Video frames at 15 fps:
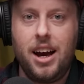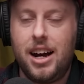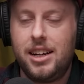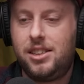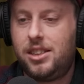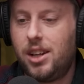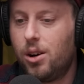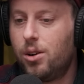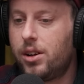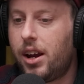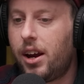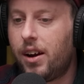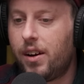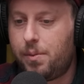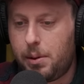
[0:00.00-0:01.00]
I don't
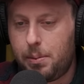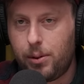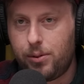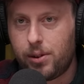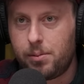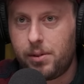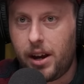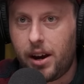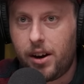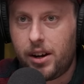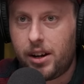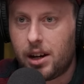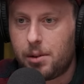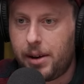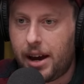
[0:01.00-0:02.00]
care if people from Gary
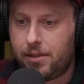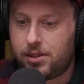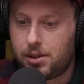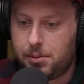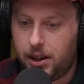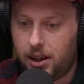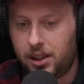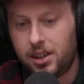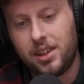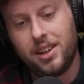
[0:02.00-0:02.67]
come after me.